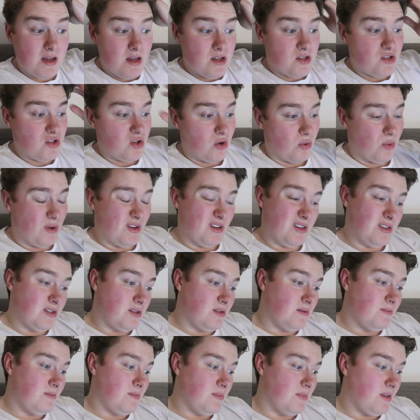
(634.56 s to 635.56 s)
So never we
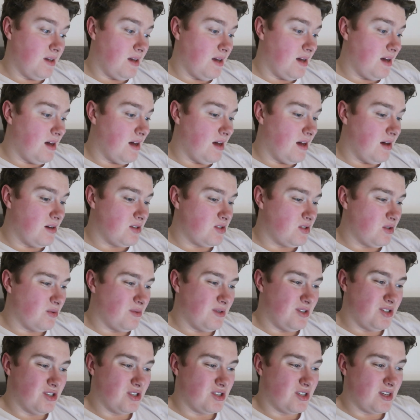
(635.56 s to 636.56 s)
heard of that, yeah, before, so
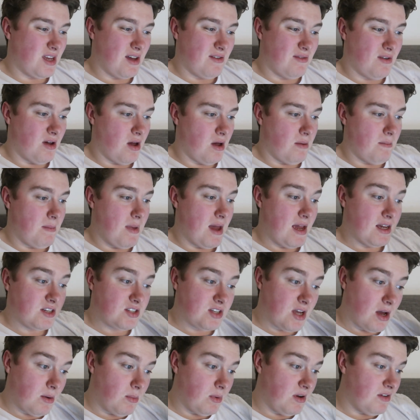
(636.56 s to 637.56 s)
we just give it a miss,
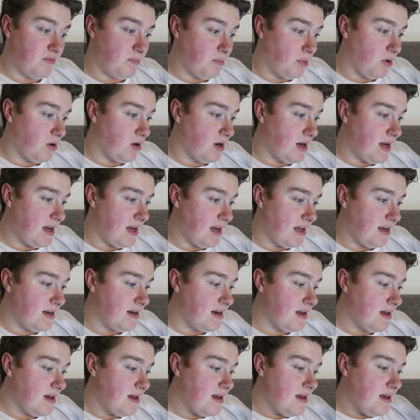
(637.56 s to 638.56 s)
and we've put in
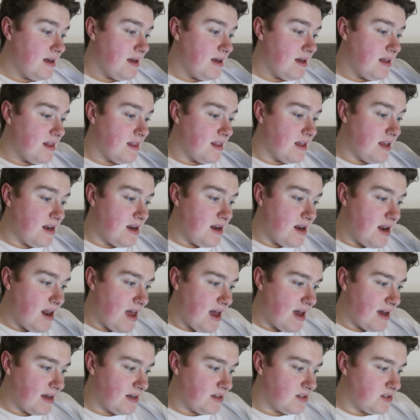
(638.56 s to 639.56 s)
the
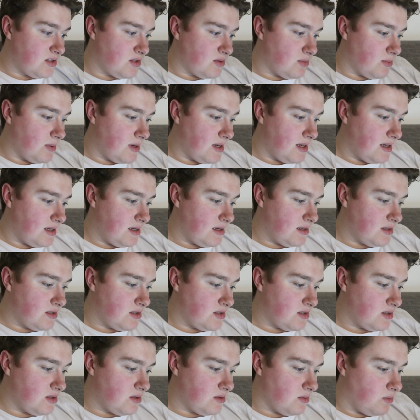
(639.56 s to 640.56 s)
next
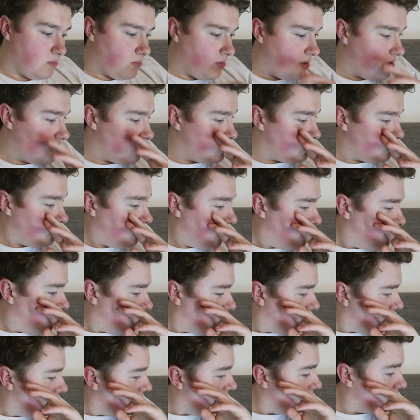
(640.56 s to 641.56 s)
week's, which we are
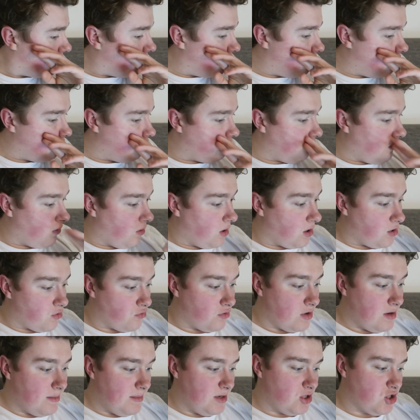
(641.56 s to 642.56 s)
gonna go for a
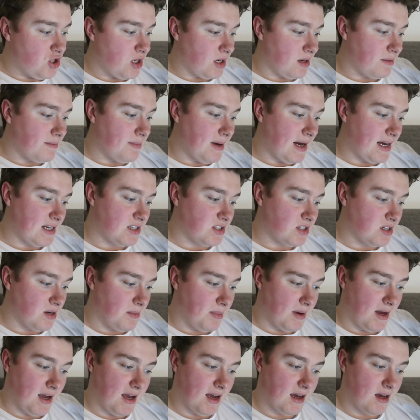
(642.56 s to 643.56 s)
creamy chicken pasta
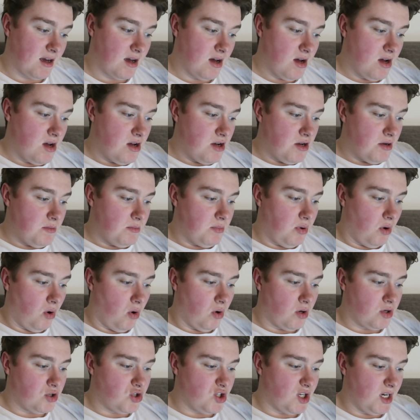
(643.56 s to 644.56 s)
bake,
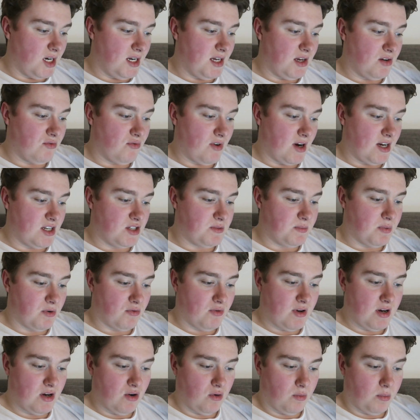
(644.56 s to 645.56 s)
pork chili and rice
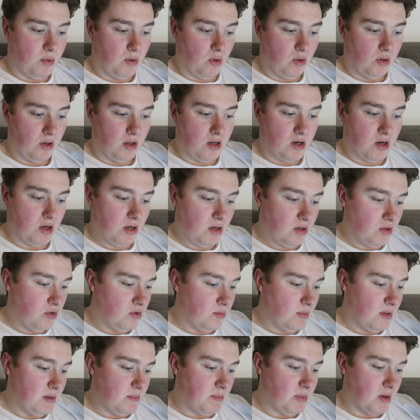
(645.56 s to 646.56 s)
burrito bowl, and
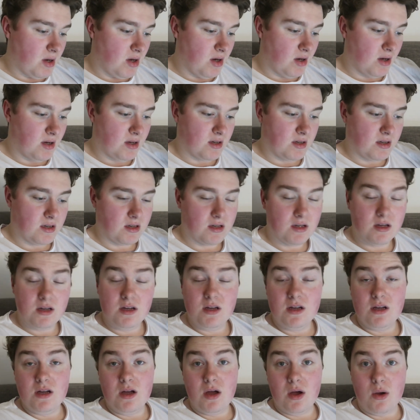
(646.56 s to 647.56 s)
halloumi burger
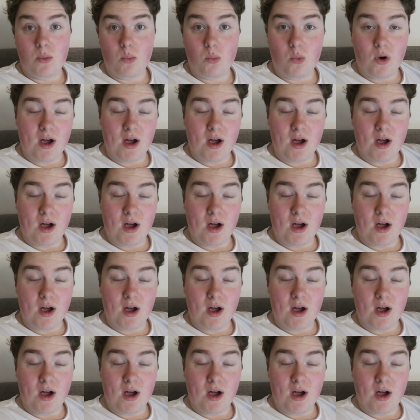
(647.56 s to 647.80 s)
and